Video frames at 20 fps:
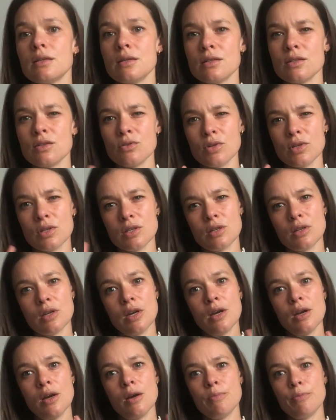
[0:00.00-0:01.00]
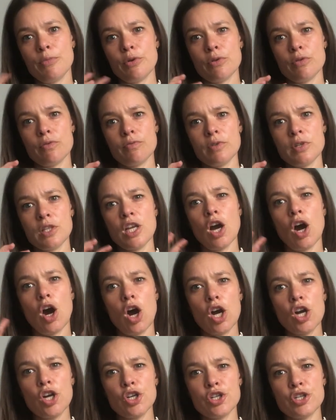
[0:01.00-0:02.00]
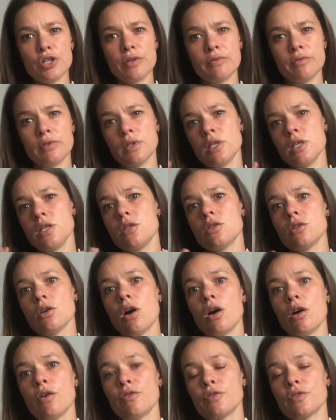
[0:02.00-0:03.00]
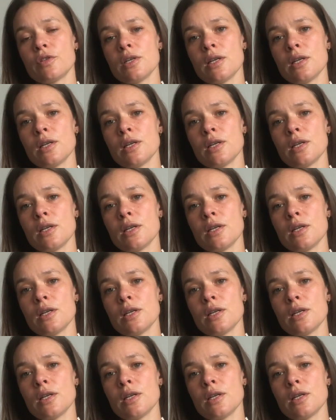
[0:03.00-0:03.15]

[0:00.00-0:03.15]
And so it's both really harsh and really soft.